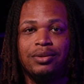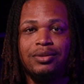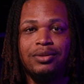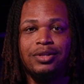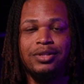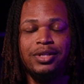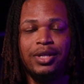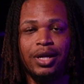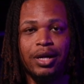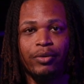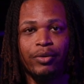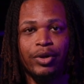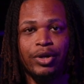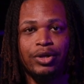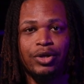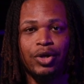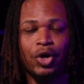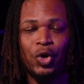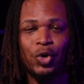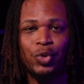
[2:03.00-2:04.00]
the
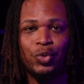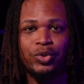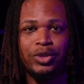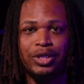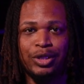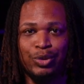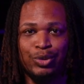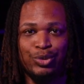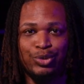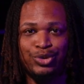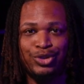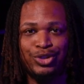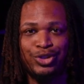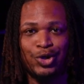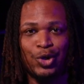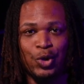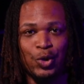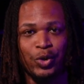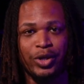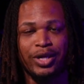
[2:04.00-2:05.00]
Darron Oneal
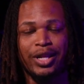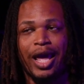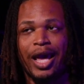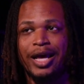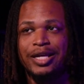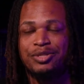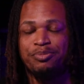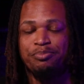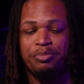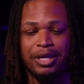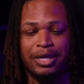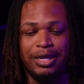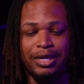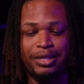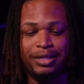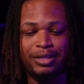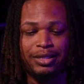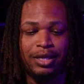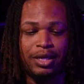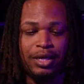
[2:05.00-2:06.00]
Show. It has
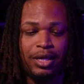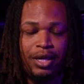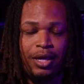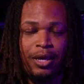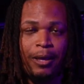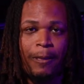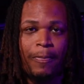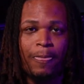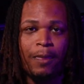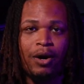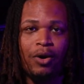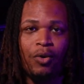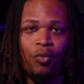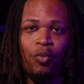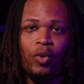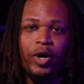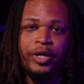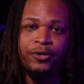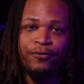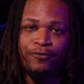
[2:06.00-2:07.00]
been a
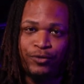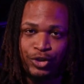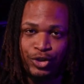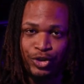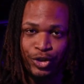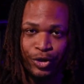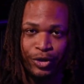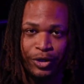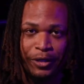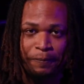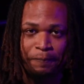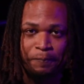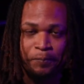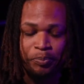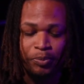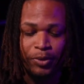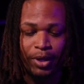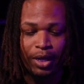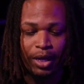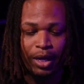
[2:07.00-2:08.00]
wonderful journey
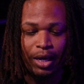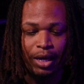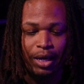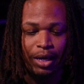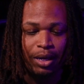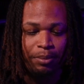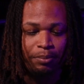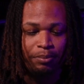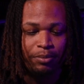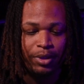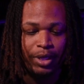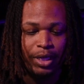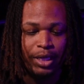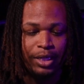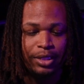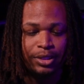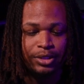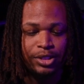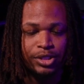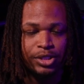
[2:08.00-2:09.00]

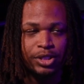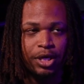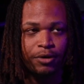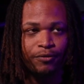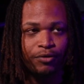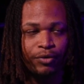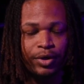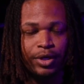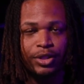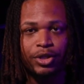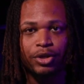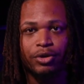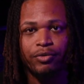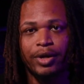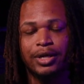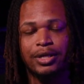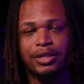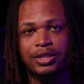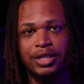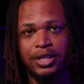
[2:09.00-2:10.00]
in discovering the
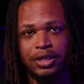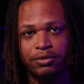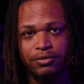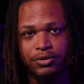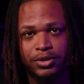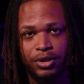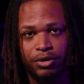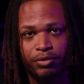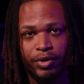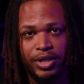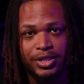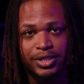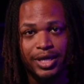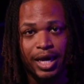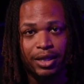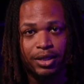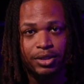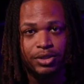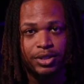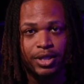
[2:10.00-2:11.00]
great gifts and great
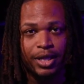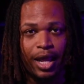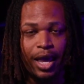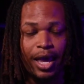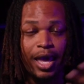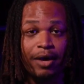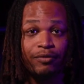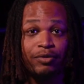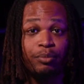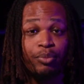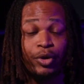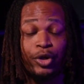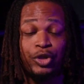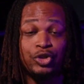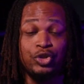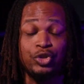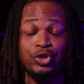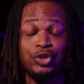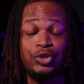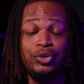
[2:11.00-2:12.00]
talents that I have to bring
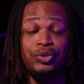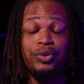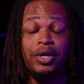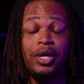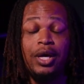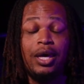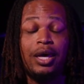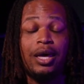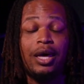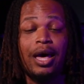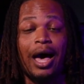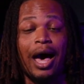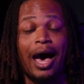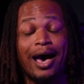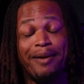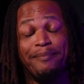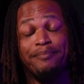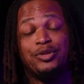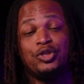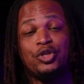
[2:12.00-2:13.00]
to you.
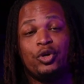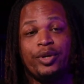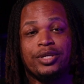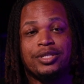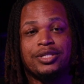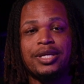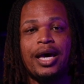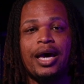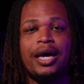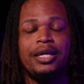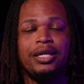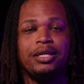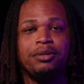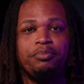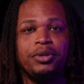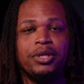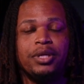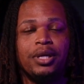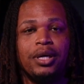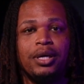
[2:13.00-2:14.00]
I'm so excited
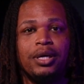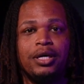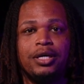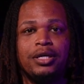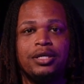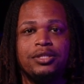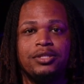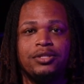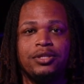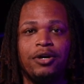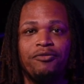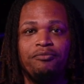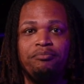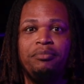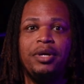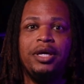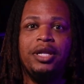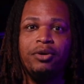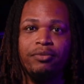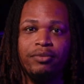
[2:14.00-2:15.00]
because of
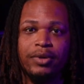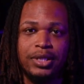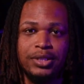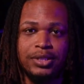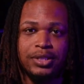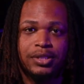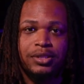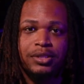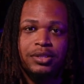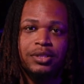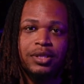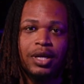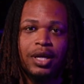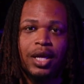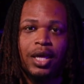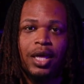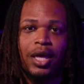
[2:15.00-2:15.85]
many reasons.